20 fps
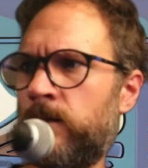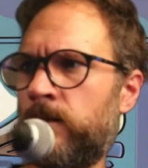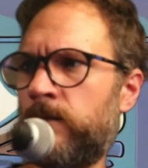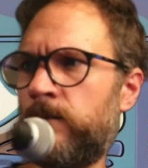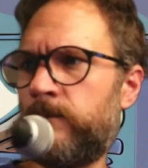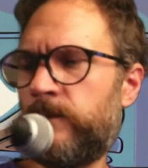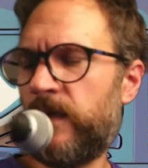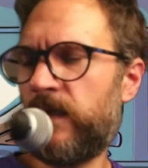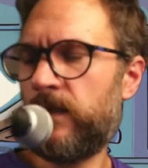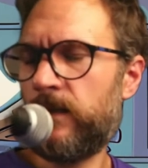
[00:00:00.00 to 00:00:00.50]

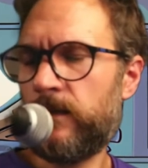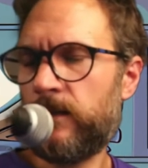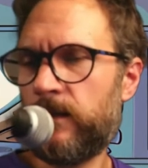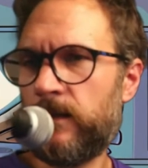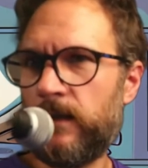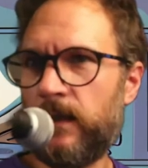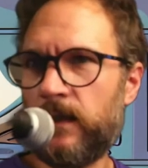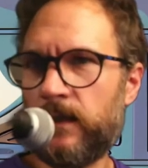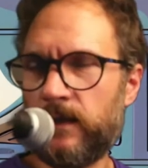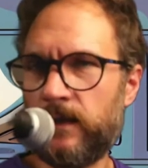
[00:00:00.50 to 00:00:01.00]
But
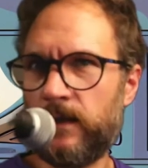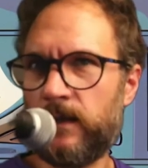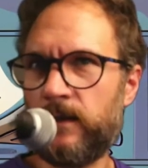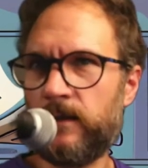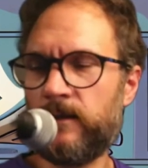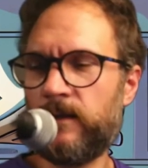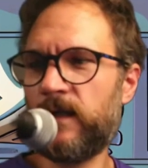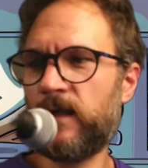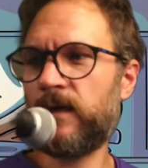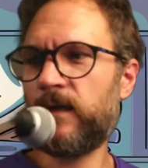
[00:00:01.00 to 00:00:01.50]

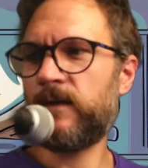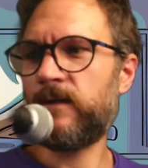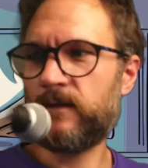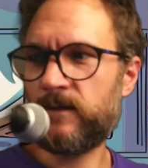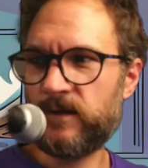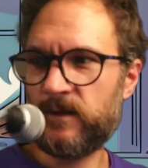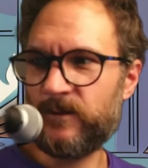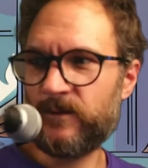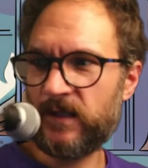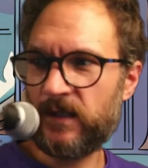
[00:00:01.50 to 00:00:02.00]
uh,
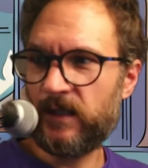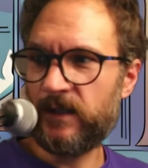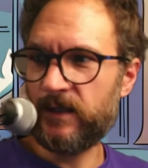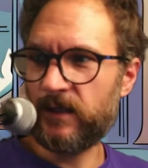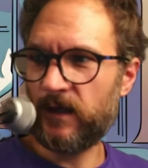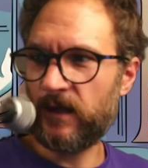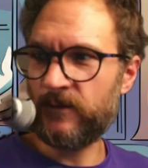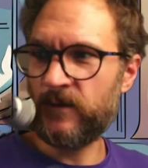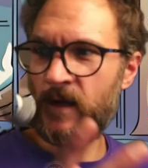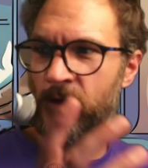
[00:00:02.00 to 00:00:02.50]
uh, should be
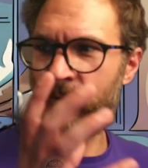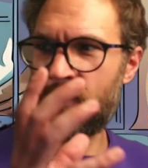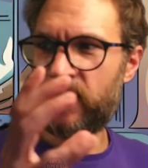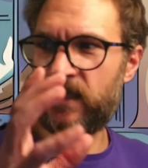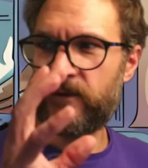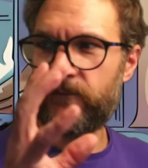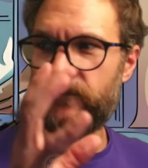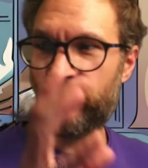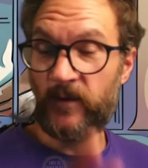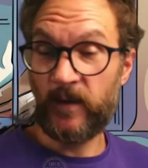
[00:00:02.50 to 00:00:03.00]
clear, I'm not
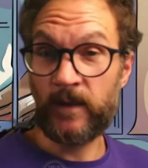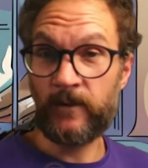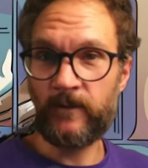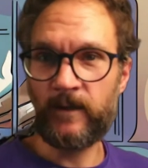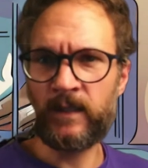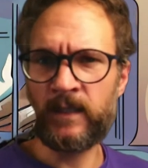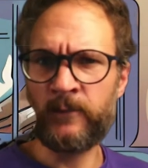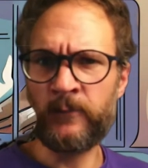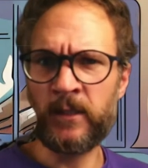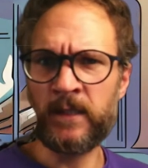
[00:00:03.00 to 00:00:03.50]
making fun of
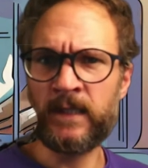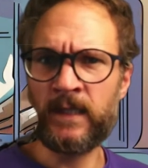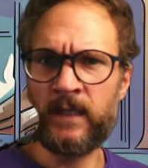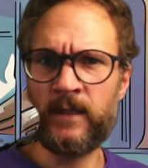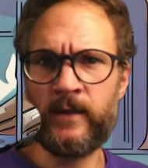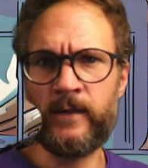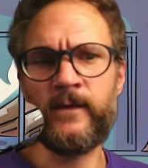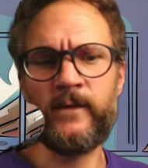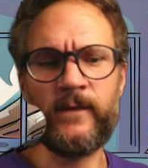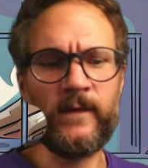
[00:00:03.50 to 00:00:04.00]
anyone
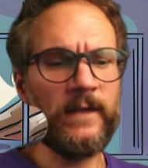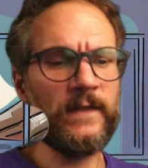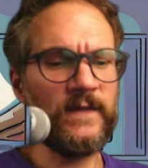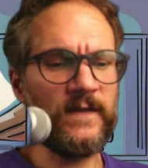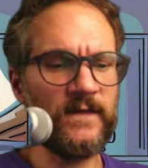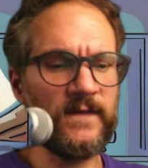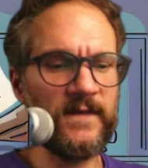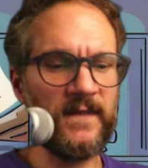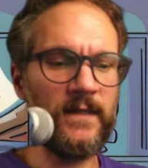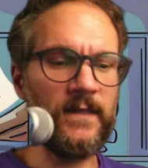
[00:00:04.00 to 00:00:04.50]
here. This
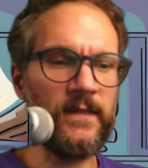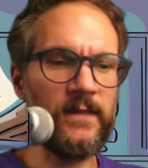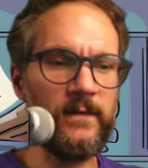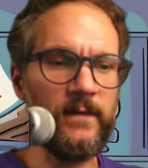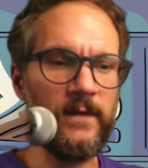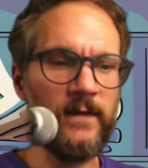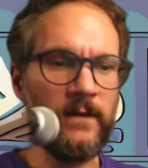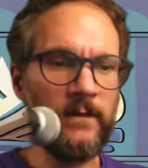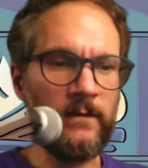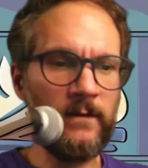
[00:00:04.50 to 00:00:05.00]
is a
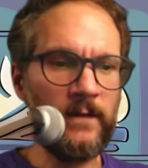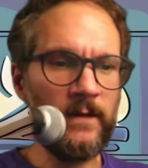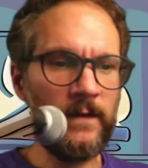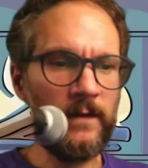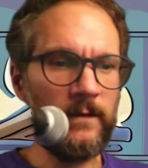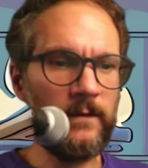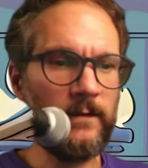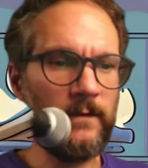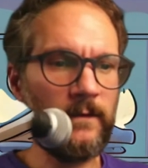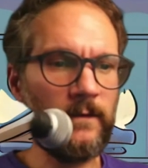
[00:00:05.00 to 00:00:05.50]

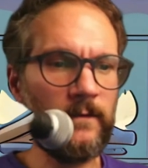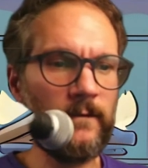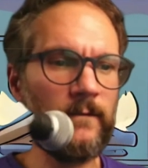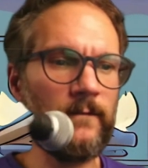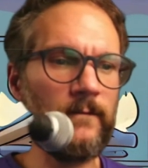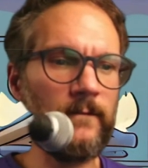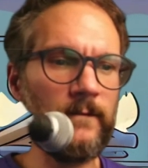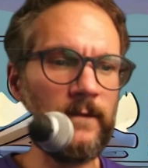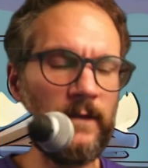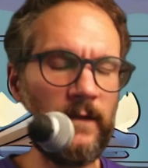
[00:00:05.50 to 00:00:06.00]

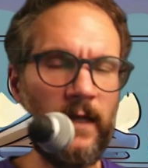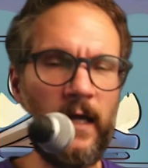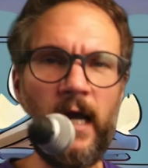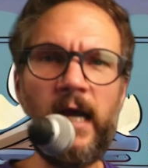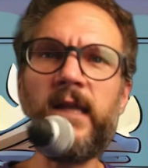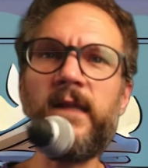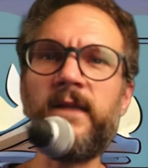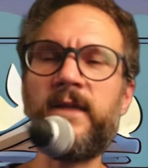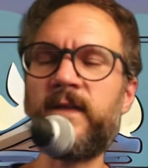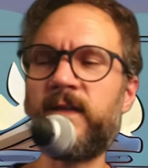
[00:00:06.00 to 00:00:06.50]

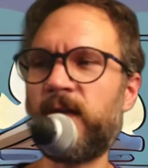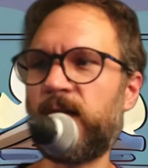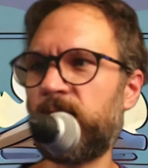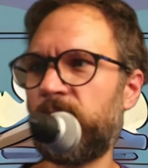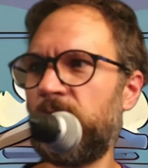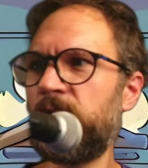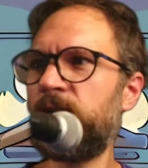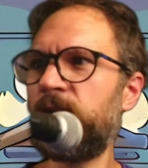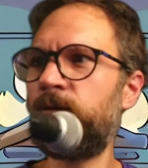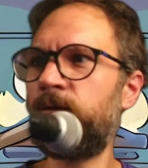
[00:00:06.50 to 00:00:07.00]
highly
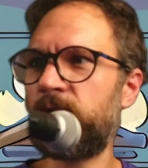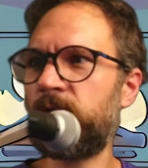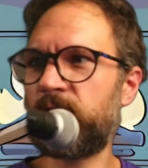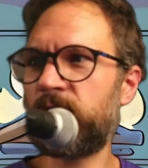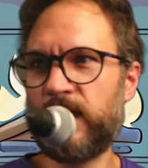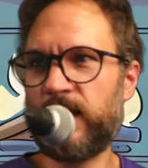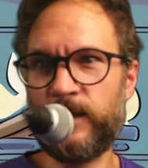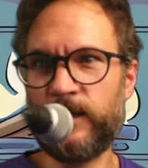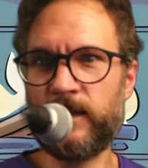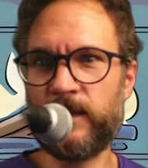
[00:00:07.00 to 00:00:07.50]
successful
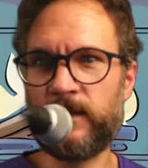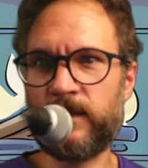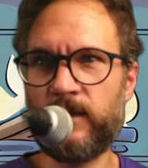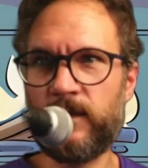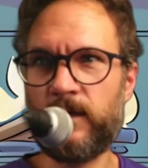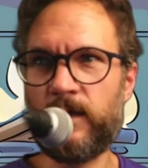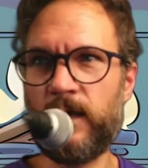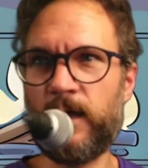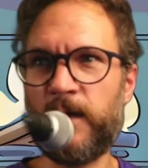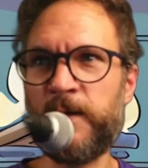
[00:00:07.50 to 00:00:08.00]
tenor.
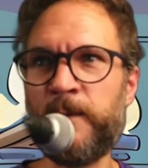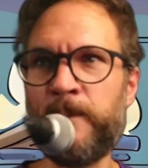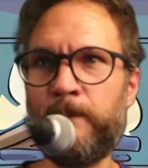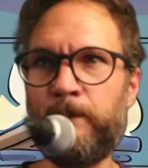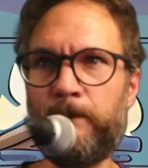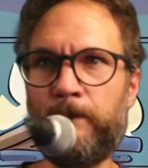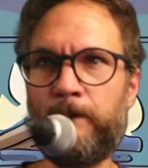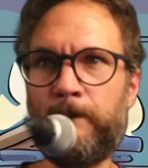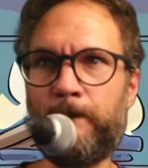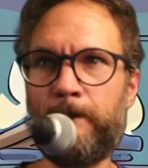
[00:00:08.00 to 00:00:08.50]

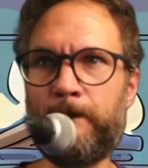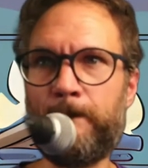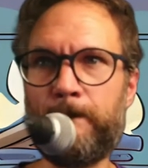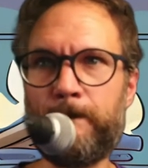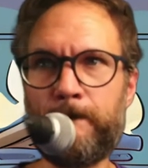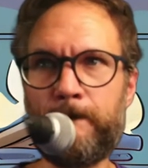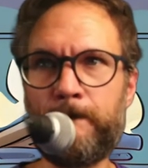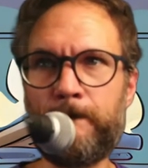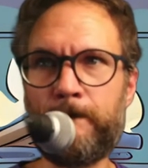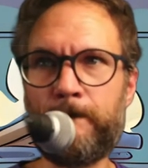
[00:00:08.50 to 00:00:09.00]
Um,
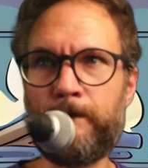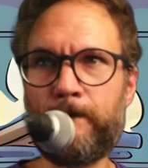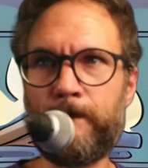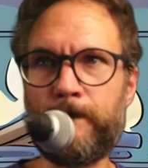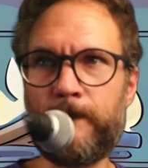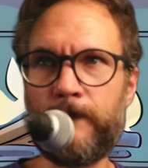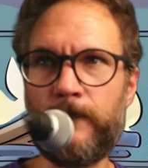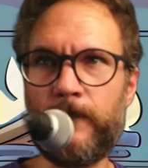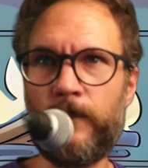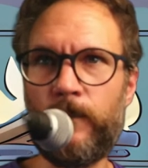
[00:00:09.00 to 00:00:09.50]

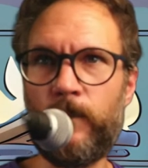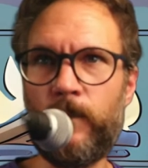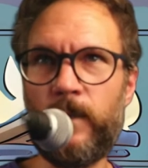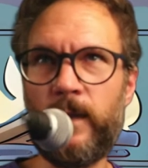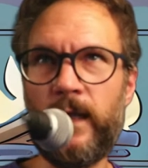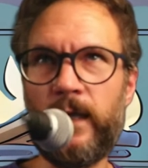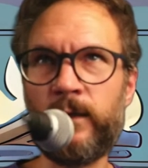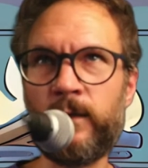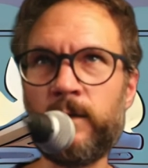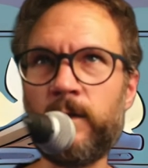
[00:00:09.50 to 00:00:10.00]

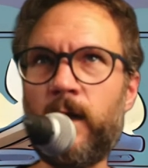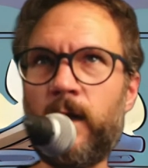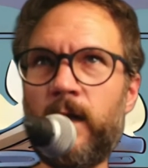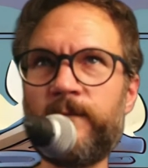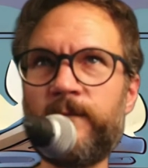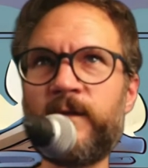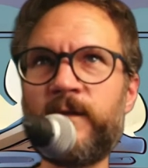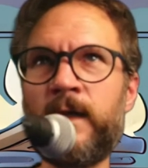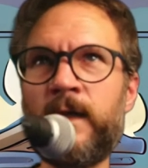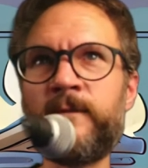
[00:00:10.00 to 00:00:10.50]
and a lot
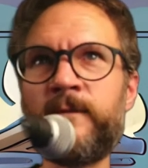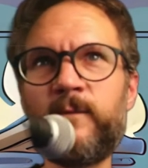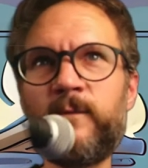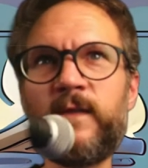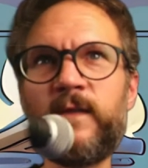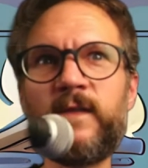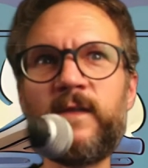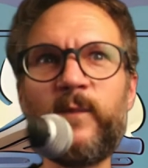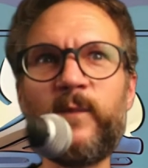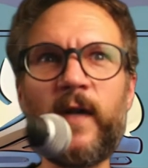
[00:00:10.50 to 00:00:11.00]
of times you'd
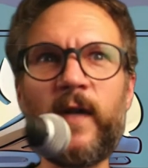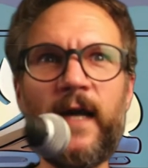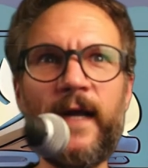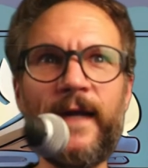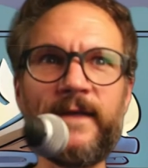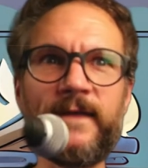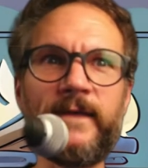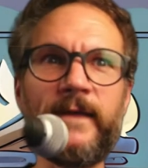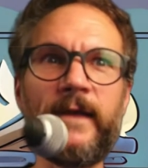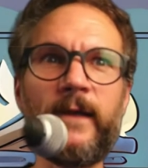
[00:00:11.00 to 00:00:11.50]
be
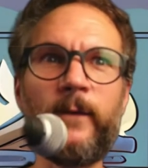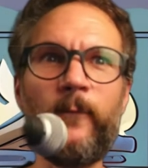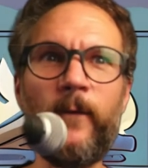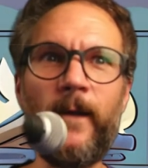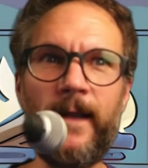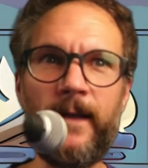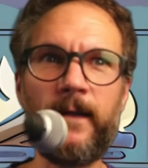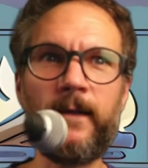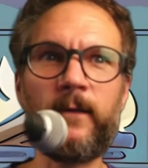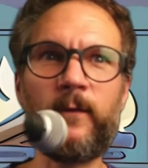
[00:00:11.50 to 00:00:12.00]
surprised like
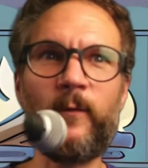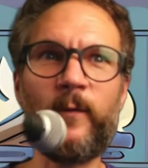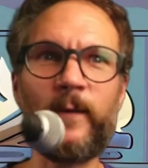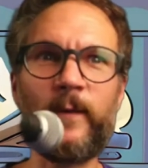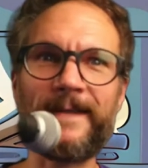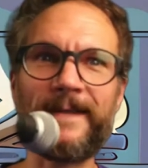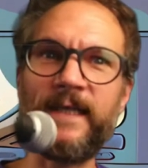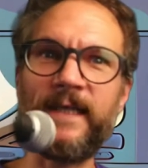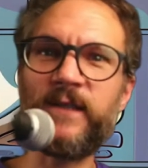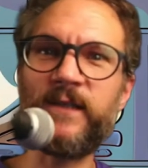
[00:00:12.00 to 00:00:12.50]
what
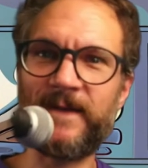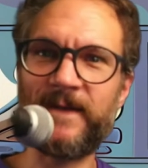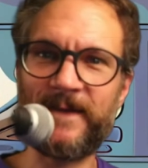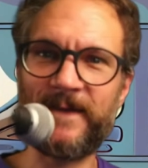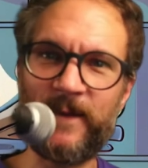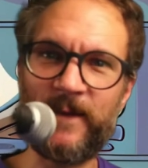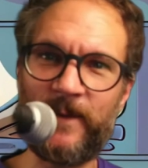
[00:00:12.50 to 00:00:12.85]
coordinations